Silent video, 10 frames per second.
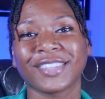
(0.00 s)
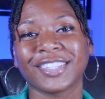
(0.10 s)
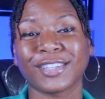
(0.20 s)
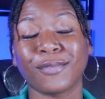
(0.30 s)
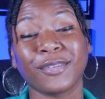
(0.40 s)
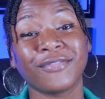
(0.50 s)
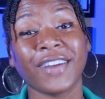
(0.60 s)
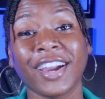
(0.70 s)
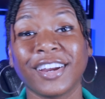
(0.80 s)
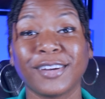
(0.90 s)
It's gonna be
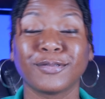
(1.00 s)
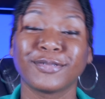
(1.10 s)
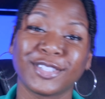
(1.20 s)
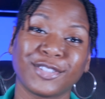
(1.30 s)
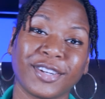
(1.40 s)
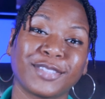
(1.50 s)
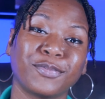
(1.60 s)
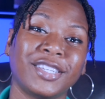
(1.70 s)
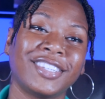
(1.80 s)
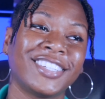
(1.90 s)
fire.
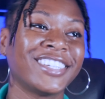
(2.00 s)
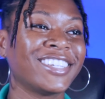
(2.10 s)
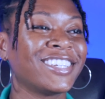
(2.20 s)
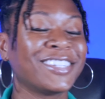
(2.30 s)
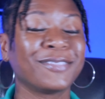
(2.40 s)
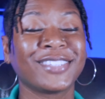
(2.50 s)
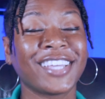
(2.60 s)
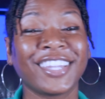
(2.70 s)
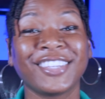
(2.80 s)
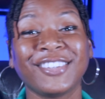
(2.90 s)
Trust me.
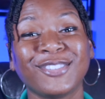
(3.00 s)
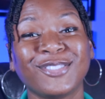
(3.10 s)
Telling